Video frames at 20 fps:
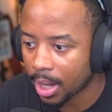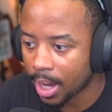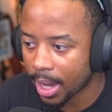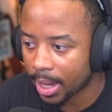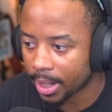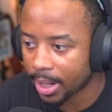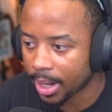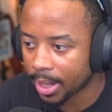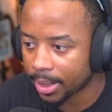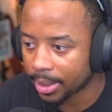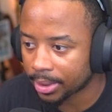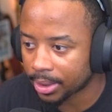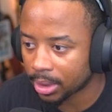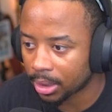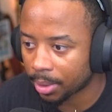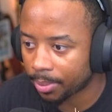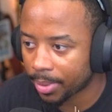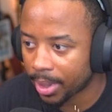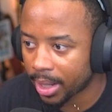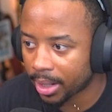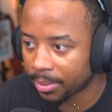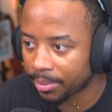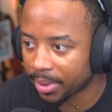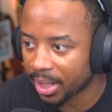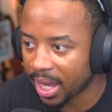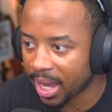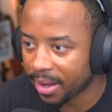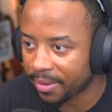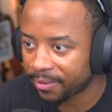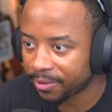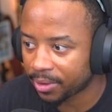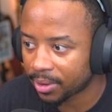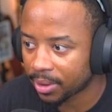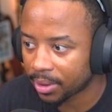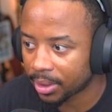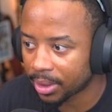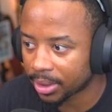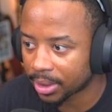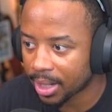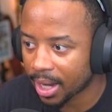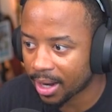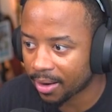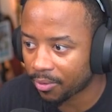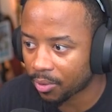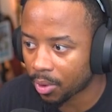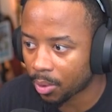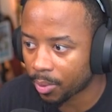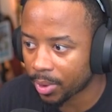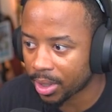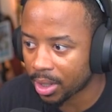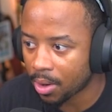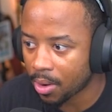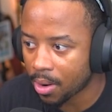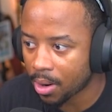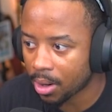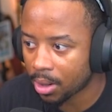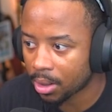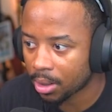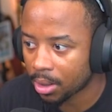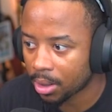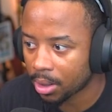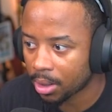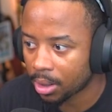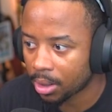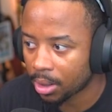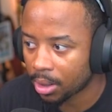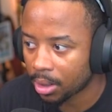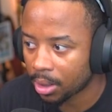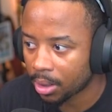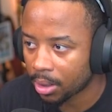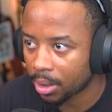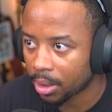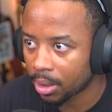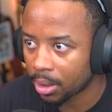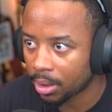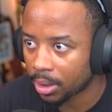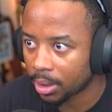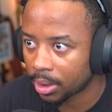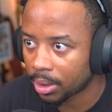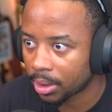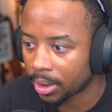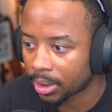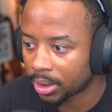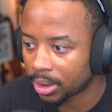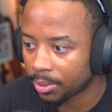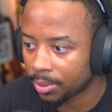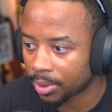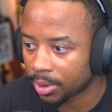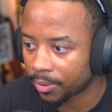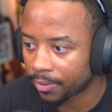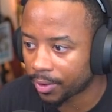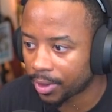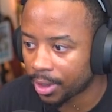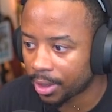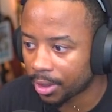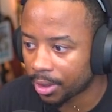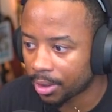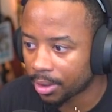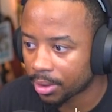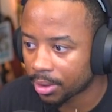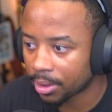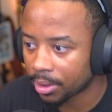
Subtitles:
icon is at the bottom left is kind of where we are. Let's see what's over here.